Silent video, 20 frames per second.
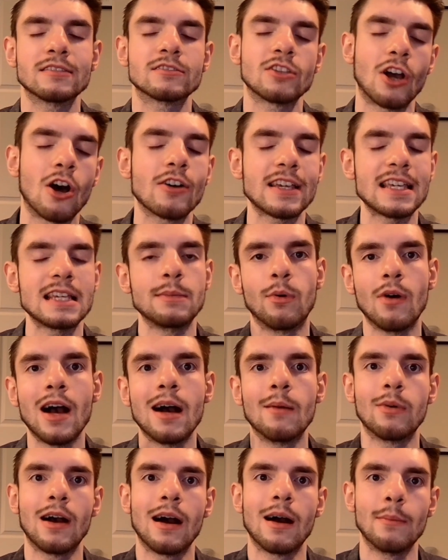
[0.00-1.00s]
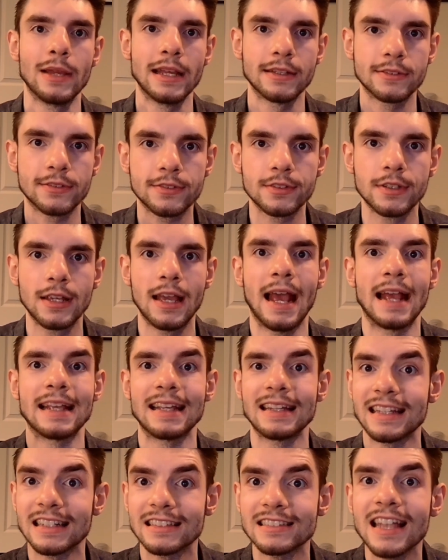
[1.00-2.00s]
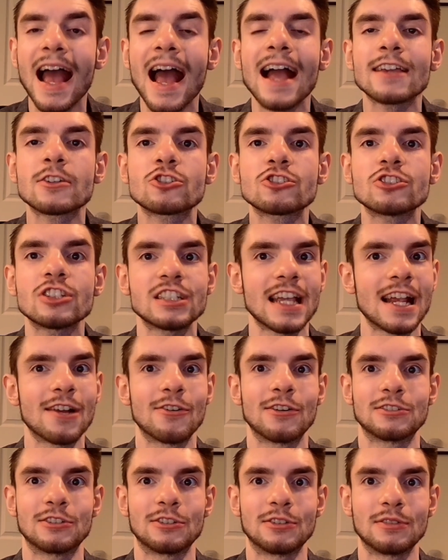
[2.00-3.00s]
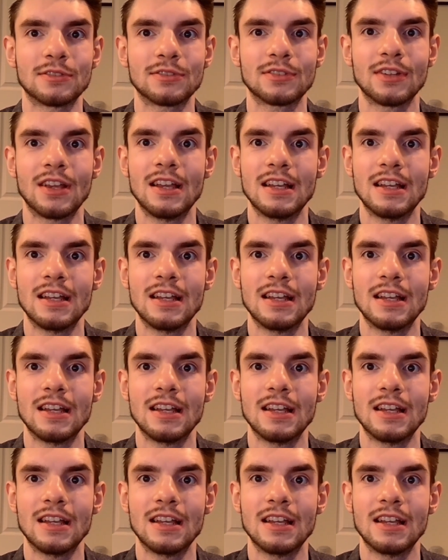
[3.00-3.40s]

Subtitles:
talky blah blah bits and getting attached to characters.